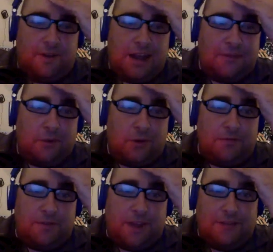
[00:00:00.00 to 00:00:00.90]
5 earned
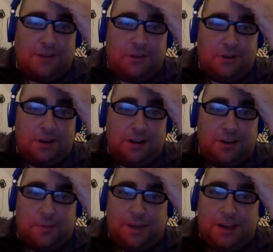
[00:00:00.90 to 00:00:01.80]
and 5 1/3
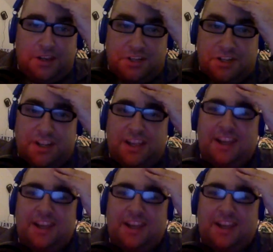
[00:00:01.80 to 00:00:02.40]
innings pitched.